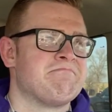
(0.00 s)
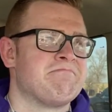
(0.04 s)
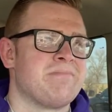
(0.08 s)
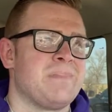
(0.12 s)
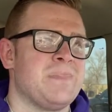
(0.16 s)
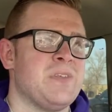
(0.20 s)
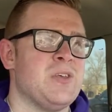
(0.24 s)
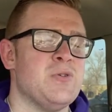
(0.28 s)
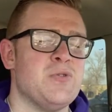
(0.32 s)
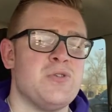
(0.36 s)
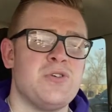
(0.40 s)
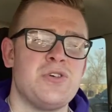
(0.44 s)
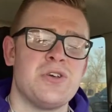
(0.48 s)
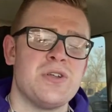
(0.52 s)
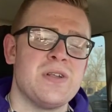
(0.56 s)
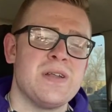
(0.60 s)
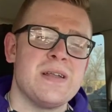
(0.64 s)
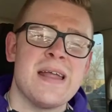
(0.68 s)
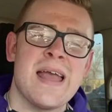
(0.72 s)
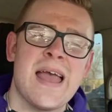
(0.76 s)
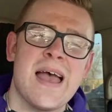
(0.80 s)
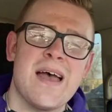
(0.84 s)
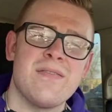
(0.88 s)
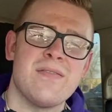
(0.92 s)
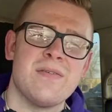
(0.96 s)
you shouldn't
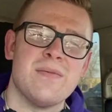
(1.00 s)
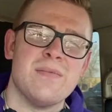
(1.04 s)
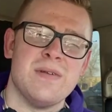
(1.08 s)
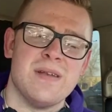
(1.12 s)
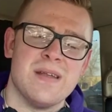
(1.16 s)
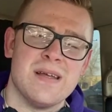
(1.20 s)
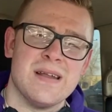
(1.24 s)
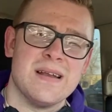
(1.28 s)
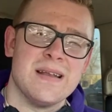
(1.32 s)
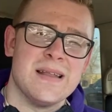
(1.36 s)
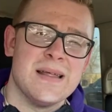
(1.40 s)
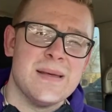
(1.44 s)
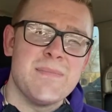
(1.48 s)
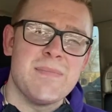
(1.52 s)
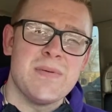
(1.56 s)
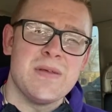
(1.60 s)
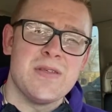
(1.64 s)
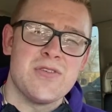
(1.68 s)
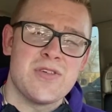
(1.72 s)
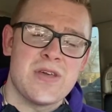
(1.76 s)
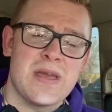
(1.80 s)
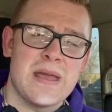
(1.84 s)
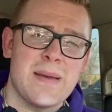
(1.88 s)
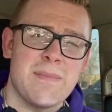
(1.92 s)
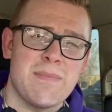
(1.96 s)
have an, an, Olympian
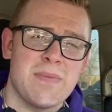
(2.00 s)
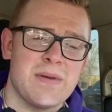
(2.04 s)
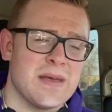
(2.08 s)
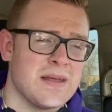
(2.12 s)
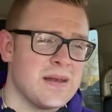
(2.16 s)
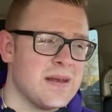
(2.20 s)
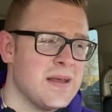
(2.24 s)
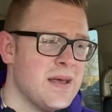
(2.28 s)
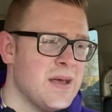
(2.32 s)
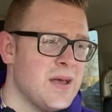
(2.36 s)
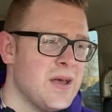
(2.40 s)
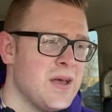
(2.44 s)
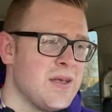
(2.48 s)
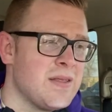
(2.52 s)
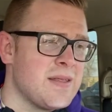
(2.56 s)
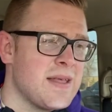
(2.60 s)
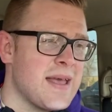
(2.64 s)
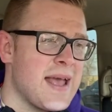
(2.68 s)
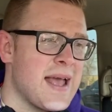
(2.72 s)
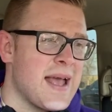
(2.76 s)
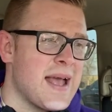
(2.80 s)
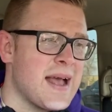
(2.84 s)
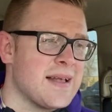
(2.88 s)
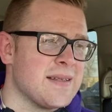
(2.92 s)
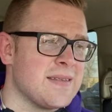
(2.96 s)
champion that
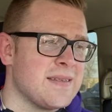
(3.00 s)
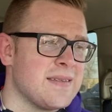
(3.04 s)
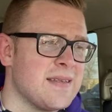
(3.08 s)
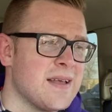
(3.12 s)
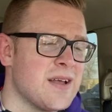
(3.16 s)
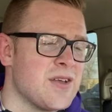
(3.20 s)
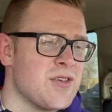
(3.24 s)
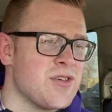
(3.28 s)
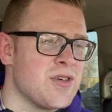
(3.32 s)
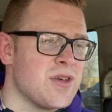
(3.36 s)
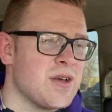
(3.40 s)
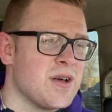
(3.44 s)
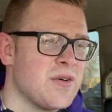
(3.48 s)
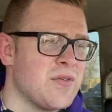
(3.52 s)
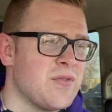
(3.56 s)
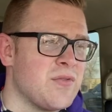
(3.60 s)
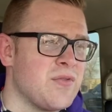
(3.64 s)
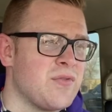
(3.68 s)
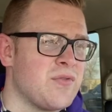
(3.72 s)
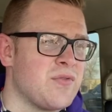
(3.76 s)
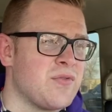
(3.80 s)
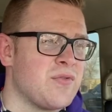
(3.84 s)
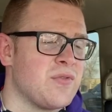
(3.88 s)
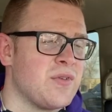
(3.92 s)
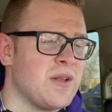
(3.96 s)
has such a
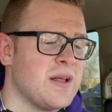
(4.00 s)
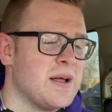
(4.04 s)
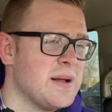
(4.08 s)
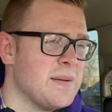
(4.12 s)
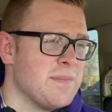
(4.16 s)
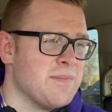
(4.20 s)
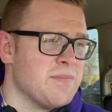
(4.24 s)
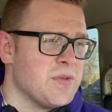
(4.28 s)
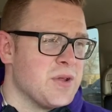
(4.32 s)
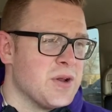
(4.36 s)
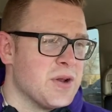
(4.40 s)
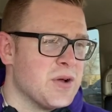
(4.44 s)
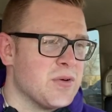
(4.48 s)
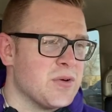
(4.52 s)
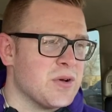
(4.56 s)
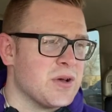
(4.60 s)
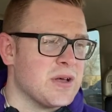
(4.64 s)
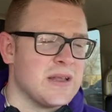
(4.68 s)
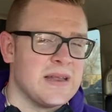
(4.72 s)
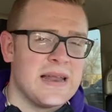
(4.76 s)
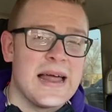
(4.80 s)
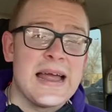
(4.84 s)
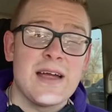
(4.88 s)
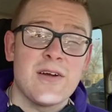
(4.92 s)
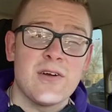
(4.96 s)
um, you know
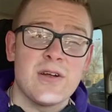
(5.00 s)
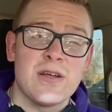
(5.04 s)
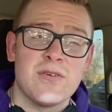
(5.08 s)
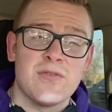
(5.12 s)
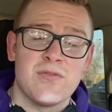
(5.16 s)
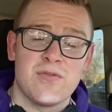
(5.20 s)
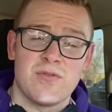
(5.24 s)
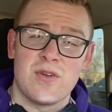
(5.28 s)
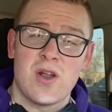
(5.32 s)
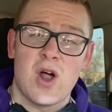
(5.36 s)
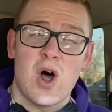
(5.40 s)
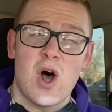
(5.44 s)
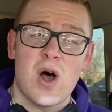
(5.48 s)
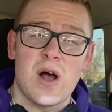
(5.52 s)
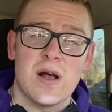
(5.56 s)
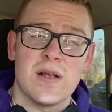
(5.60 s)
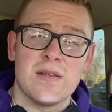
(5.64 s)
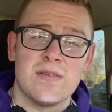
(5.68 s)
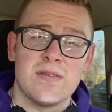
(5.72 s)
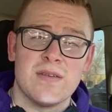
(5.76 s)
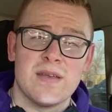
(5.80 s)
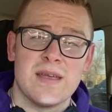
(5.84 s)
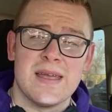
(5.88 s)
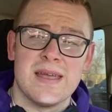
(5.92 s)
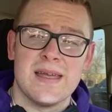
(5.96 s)
glaring
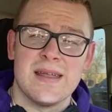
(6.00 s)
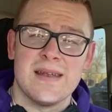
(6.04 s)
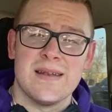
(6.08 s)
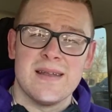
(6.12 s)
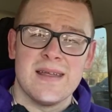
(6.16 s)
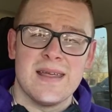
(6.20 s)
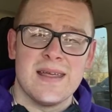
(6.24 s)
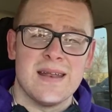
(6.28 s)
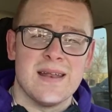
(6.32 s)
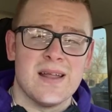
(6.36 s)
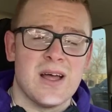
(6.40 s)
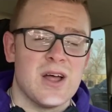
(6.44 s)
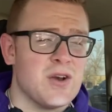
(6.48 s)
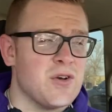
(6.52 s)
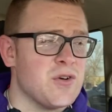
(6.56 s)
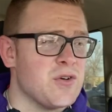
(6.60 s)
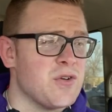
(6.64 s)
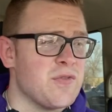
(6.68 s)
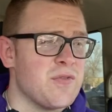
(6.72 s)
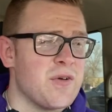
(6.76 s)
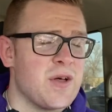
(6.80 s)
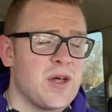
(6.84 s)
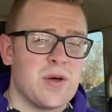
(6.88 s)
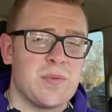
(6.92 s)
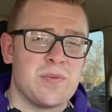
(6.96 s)
flaws in in
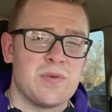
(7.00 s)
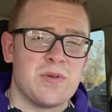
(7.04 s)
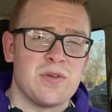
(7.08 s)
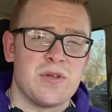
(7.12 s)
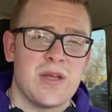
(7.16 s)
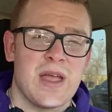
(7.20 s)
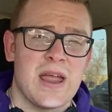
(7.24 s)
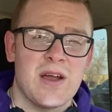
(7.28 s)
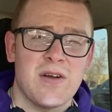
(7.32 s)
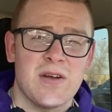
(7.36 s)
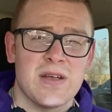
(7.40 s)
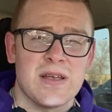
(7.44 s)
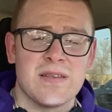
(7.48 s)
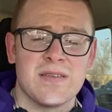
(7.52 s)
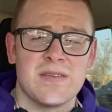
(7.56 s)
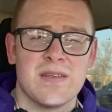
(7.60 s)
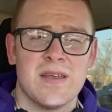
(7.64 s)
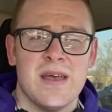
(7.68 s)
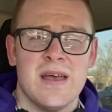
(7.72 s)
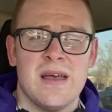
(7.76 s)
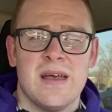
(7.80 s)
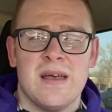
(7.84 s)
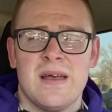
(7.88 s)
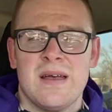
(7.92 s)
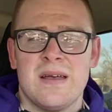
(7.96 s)
underdeveloped areas.
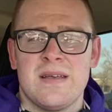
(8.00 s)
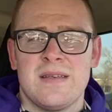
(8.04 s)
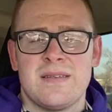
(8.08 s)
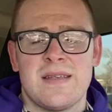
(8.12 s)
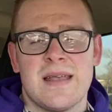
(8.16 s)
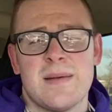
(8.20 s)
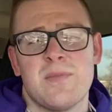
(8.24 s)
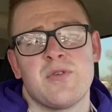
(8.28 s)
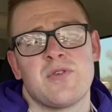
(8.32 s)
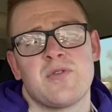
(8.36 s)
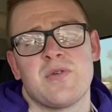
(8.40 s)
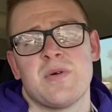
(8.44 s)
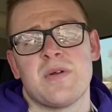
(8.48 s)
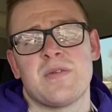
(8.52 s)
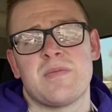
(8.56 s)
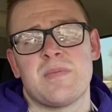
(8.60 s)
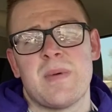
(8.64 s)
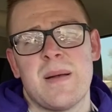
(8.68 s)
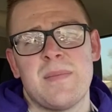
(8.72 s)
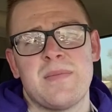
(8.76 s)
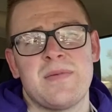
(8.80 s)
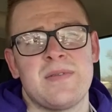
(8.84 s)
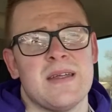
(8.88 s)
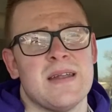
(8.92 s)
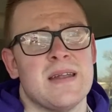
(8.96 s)
Same with Chris
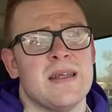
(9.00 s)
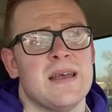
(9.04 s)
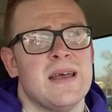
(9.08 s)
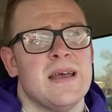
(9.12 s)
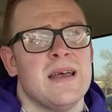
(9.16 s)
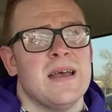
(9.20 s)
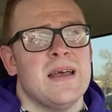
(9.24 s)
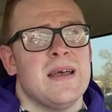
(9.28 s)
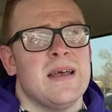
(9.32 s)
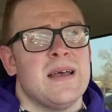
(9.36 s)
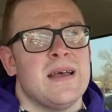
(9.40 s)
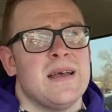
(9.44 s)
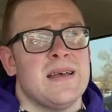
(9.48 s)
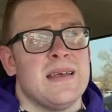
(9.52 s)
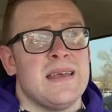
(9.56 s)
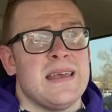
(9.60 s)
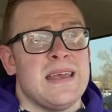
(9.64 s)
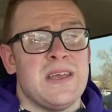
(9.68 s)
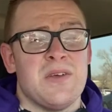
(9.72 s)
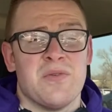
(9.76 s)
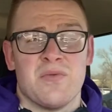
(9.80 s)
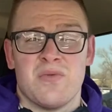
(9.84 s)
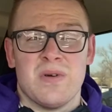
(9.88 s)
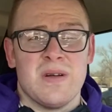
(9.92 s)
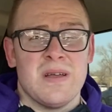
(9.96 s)
Bumstead.
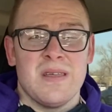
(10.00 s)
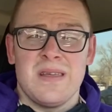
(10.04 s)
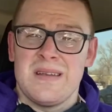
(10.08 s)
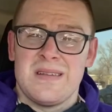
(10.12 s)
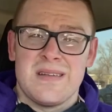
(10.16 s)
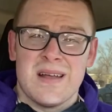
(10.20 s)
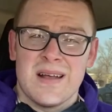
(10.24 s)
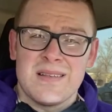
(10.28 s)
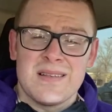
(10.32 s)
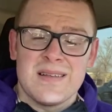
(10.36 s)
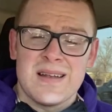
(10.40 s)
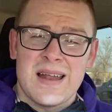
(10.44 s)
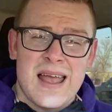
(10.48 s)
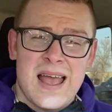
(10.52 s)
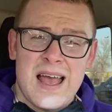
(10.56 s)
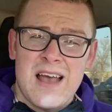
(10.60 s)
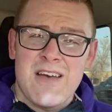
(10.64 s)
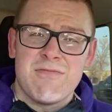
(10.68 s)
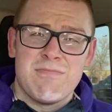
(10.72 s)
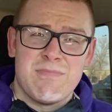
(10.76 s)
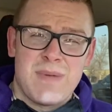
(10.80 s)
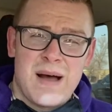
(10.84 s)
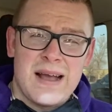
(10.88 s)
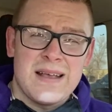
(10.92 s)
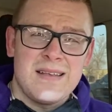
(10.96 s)
He really doesn't
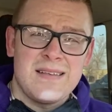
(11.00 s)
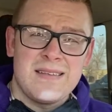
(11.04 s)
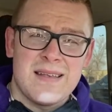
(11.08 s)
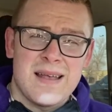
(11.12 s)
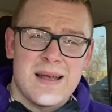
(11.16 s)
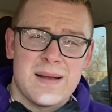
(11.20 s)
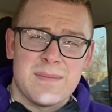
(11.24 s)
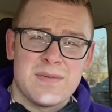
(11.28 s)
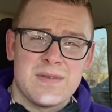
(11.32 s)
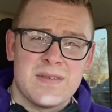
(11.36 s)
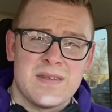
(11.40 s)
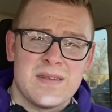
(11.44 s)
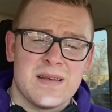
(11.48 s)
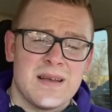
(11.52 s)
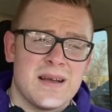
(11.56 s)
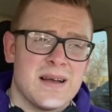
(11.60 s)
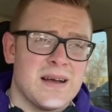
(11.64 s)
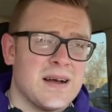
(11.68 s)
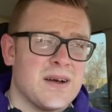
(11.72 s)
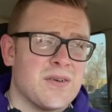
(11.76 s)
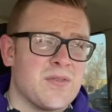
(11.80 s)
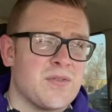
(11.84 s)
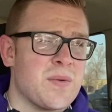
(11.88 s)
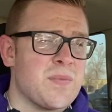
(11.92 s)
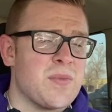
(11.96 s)
have biceps
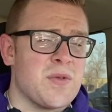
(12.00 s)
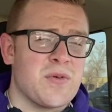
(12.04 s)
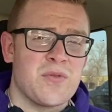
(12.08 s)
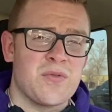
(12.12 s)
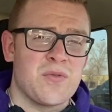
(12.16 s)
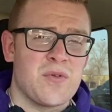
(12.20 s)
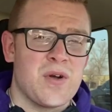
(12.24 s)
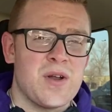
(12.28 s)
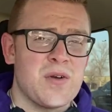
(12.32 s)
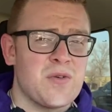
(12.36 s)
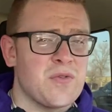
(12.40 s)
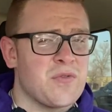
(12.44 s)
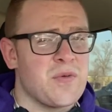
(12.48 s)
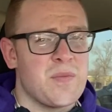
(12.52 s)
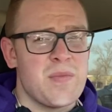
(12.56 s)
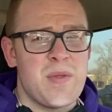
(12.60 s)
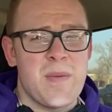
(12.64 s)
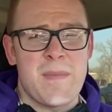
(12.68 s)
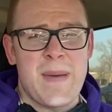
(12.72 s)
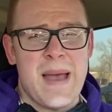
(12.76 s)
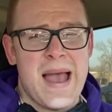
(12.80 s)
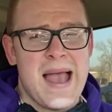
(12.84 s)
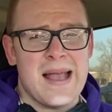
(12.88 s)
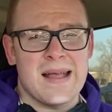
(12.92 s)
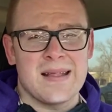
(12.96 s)
uh, from the front or from the
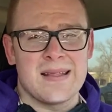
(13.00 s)
back.